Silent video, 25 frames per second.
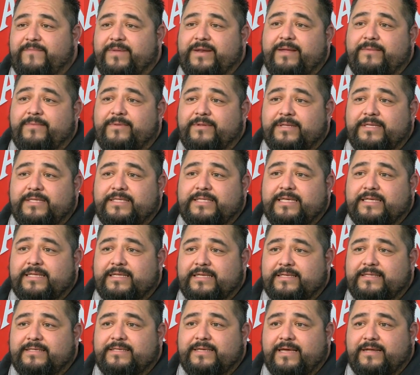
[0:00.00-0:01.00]
I've been able to see
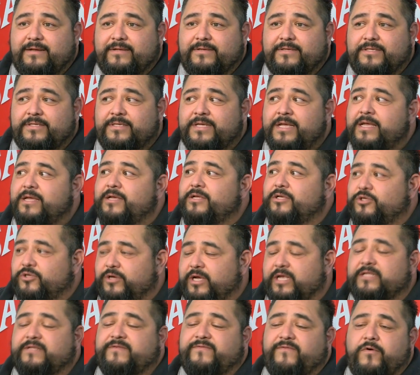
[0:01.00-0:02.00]
these kettles
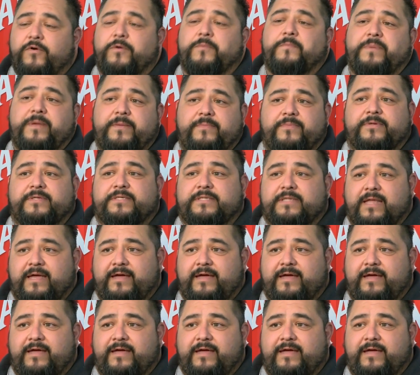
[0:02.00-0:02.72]
transform people's